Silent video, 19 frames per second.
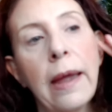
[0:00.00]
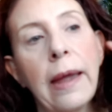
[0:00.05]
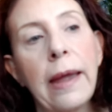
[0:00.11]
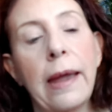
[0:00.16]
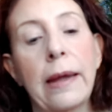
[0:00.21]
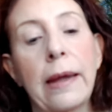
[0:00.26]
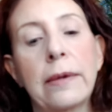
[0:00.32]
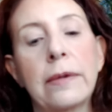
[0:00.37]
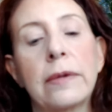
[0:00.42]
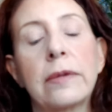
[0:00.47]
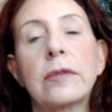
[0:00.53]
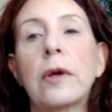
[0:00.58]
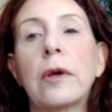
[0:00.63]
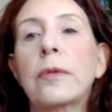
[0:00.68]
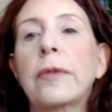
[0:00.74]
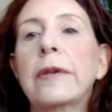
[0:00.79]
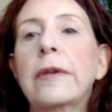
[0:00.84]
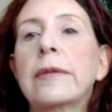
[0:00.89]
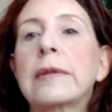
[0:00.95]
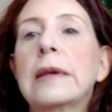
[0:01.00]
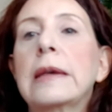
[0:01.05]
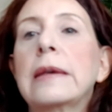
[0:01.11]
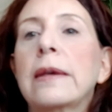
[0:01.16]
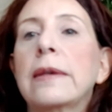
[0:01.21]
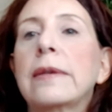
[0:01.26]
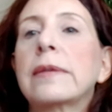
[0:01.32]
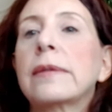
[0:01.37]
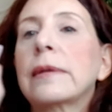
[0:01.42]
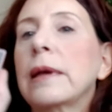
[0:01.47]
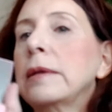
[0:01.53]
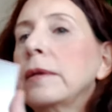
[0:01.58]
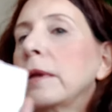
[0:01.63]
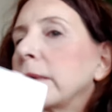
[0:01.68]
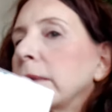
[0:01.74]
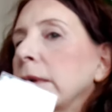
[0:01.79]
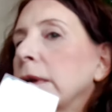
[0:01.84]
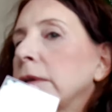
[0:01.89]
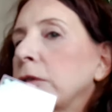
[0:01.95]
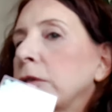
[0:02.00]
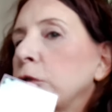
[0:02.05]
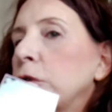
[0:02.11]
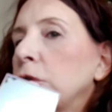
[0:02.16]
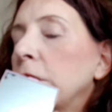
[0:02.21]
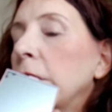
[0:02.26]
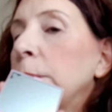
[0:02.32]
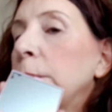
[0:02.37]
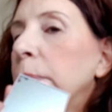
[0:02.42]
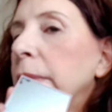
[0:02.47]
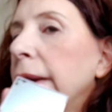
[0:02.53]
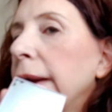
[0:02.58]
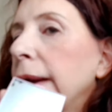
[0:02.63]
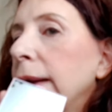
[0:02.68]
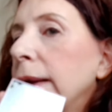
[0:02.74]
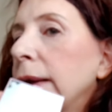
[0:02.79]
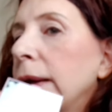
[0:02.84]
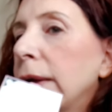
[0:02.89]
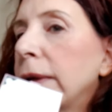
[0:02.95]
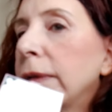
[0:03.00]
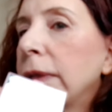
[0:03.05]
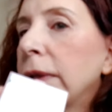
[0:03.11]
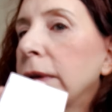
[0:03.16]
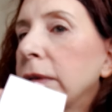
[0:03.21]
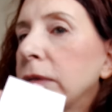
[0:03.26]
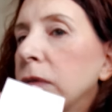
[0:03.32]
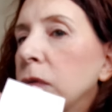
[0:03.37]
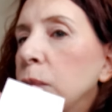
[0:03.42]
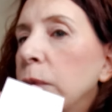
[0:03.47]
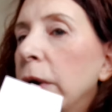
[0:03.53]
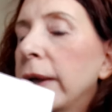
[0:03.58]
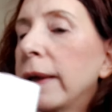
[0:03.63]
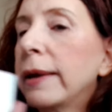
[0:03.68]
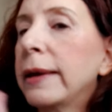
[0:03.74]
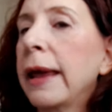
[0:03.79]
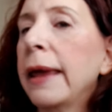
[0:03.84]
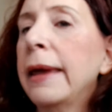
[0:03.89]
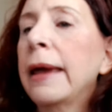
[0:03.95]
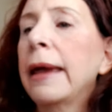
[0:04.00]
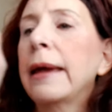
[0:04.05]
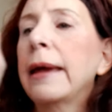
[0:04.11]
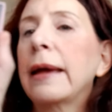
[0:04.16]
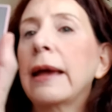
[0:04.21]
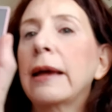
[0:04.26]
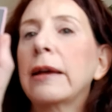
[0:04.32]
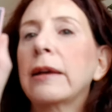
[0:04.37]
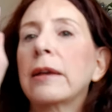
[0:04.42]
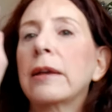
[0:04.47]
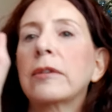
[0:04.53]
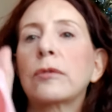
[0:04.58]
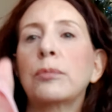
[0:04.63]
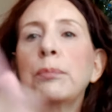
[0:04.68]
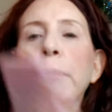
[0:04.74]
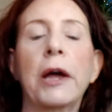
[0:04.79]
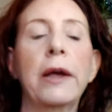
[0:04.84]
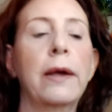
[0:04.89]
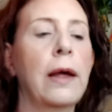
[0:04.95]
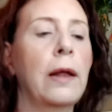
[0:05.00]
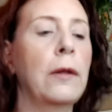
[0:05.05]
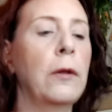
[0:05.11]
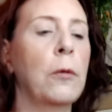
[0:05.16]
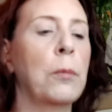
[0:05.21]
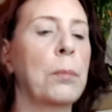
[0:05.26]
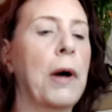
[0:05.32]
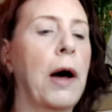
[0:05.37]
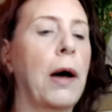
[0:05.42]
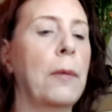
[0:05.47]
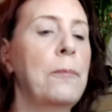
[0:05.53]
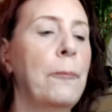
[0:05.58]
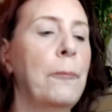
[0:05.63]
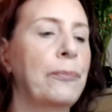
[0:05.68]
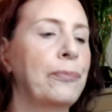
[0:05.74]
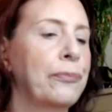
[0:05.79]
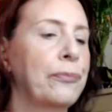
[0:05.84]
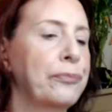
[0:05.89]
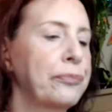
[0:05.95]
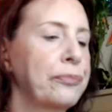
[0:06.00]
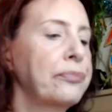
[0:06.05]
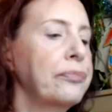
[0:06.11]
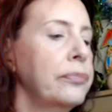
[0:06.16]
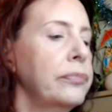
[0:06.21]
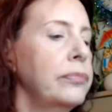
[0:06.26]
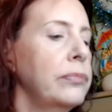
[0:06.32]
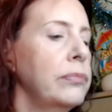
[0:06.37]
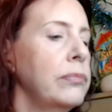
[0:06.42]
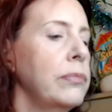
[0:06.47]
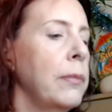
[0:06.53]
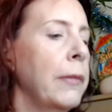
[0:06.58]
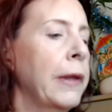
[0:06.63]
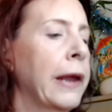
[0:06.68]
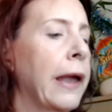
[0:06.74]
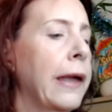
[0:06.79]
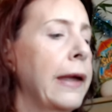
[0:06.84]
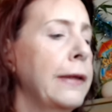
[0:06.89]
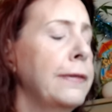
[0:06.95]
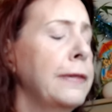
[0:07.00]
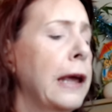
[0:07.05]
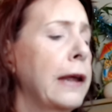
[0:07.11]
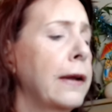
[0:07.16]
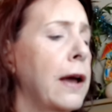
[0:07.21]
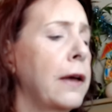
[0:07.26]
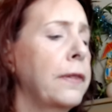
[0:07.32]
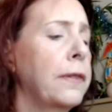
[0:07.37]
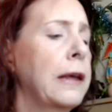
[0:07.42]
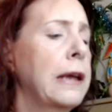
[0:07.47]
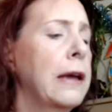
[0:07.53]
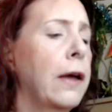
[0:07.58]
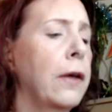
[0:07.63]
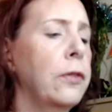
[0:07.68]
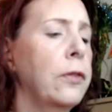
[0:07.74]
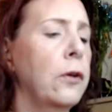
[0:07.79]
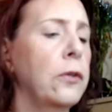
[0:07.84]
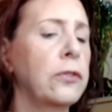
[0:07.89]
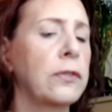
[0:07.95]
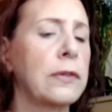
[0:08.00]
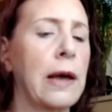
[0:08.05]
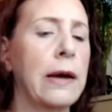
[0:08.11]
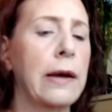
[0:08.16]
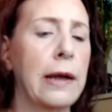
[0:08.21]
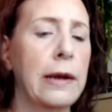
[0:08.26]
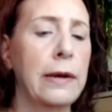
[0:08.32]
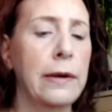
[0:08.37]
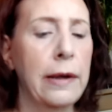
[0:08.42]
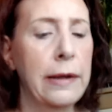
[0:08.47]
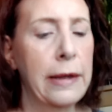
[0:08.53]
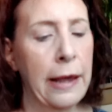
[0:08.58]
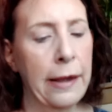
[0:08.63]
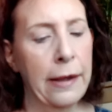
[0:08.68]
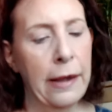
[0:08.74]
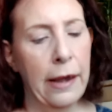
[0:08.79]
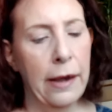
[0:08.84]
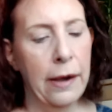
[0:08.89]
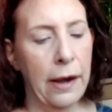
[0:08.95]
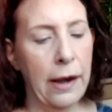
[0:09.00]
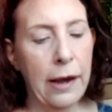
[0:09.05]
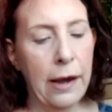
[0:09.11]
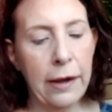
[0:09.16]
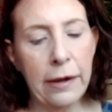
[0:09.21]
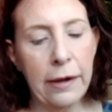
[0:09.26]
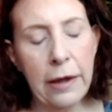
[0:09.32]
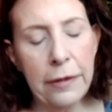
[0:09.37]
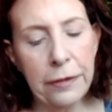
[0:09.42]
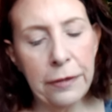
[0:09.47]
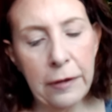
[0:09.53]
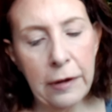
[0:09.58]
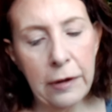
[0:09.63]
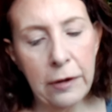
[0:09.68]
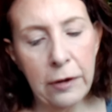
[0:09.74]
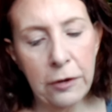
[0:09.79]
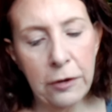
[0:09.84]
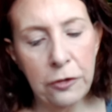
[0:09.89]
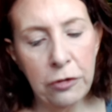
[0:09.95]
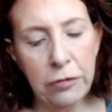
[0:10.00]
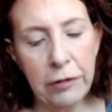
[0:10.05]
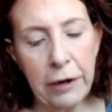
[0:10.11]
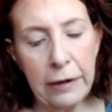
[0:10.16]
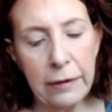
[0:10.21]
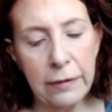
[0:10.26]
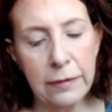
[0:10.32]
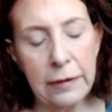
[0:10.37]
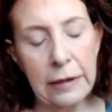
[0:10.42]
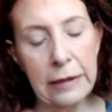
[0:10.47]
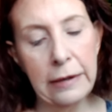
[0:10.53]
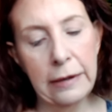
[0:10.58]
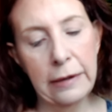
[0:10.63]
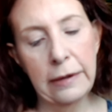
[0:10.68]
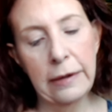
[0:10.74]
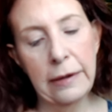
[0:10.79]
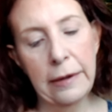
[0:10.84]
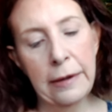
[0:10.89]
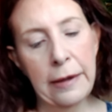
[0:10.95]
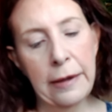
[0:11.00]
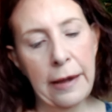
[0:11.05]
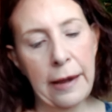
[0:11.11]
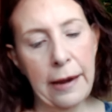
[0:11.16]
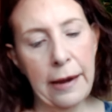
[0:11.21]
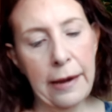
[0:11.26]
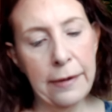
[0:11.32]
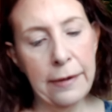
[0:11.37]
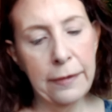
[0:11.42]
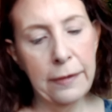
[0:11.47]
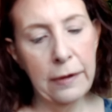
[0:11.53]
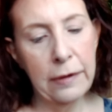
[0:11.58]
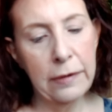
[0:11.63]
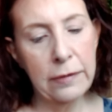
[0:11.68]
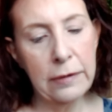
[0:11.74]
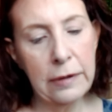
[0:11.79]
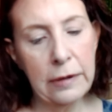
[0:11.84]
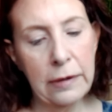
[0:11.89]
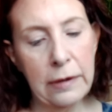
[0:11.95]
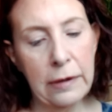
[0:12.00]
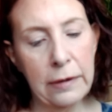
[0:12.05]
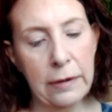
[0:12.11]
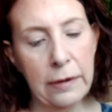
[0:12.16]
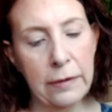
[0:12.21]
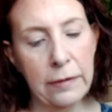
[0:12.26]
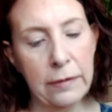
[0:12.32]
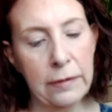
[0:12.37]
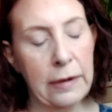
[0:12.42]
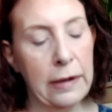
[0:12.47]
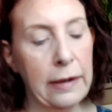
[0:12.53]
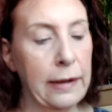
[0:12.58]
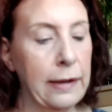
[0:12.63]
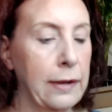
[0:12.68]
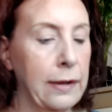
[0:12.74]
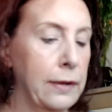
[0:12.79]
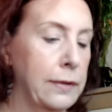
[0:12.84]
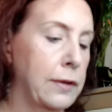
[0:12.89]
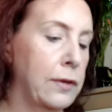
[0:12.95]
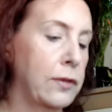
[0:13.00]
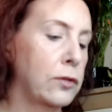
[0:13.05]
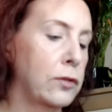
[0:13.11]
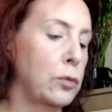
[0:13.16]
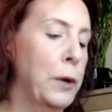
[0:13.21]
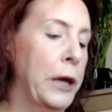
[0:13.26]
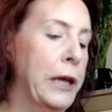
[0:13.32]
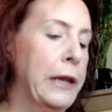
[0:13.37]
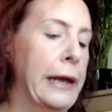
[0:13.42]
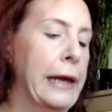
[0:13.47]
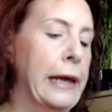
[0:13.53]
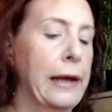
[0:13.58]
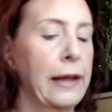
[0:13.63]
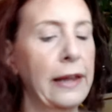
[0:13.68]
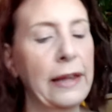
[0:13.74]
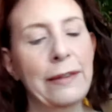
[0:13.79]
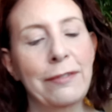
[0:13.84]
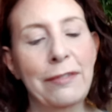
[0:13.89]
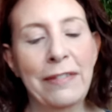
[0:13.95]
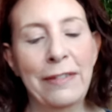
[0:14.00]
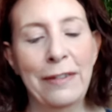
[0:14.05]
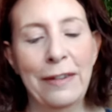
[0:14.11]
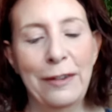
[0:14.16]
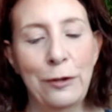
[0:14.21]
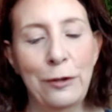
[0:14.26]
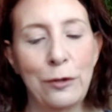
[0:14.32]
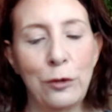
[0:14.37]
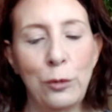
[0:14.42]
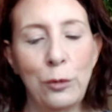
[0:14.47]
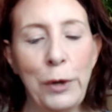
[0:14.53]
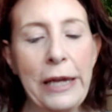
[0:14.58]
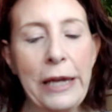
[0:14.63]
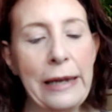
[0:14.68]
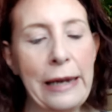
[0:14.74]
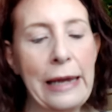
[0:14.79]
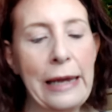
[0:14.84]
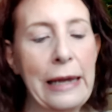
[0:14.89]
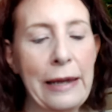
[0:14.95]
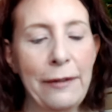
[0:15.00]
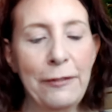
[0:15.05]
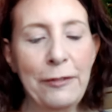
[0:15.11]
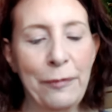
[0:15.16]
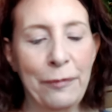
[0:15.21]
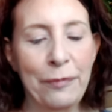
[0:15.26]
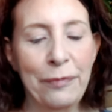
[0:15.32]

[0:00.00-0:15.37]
And so this is Sunset Strip, and this one is by ColourPop. And then on the other side, I got the Trixie, and this is in Sweetie. Sweetie.